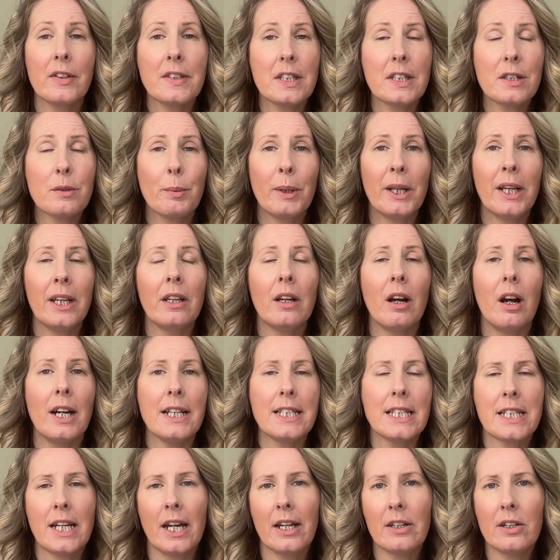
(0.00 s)
This is when I
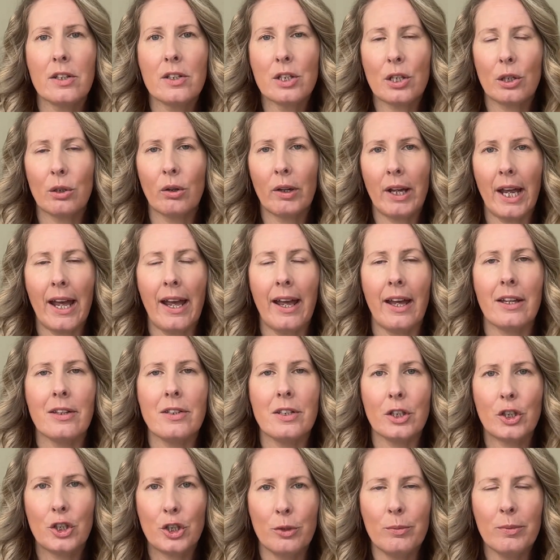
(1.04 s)
started to look at
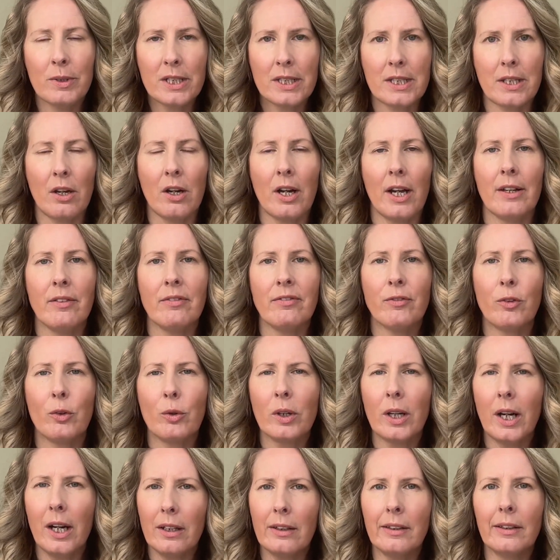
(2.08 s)
human design
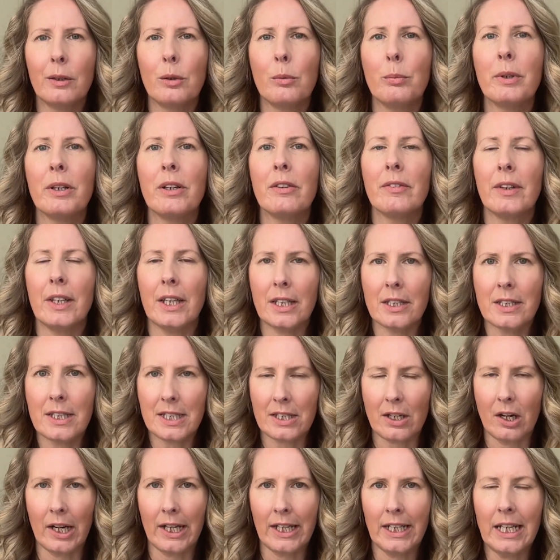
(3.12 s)
for a little bit of
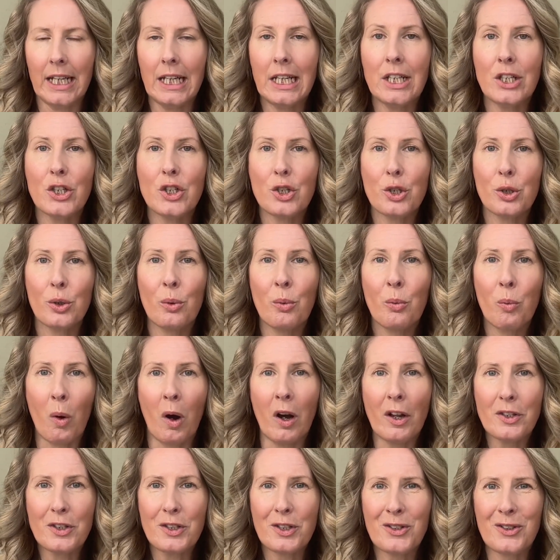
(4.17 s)
insight into
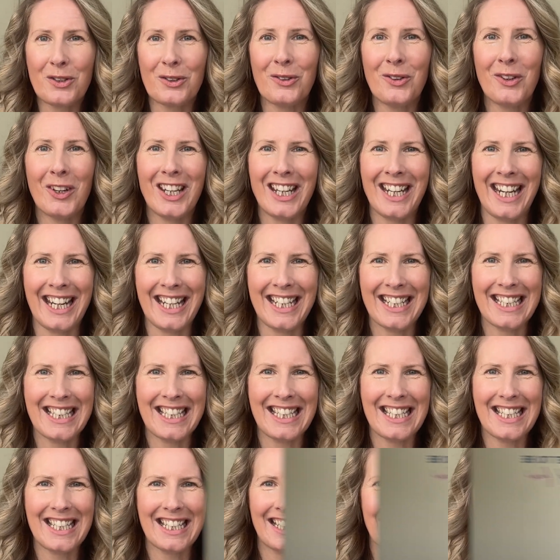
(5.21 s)
what to do
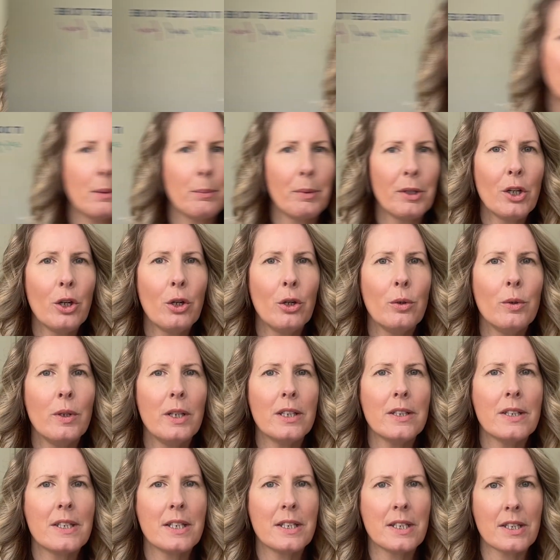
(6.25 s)
next. As someone who
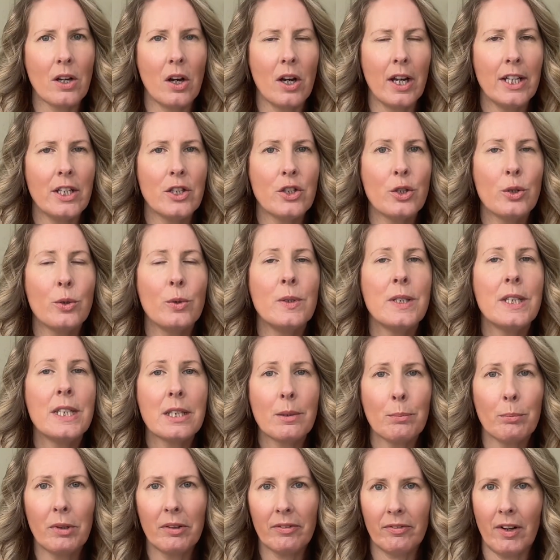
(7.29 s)
is designed to
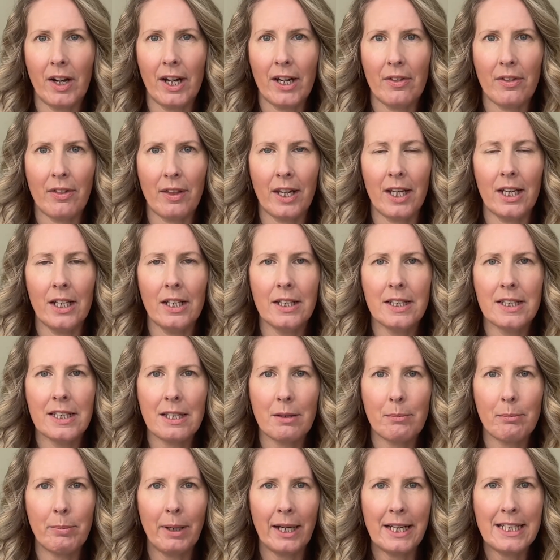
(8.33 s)
simplify things
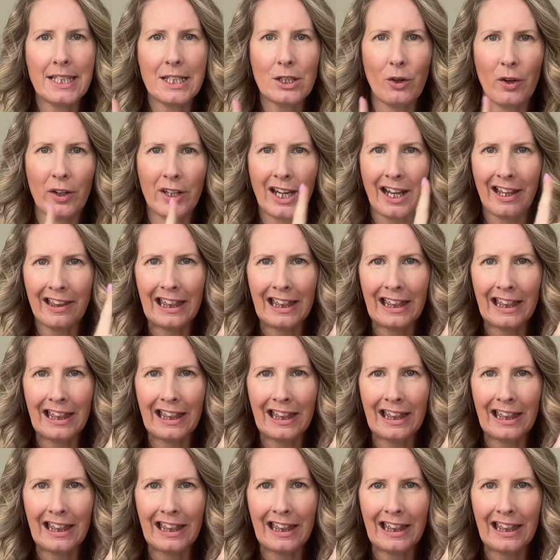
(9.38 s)
based on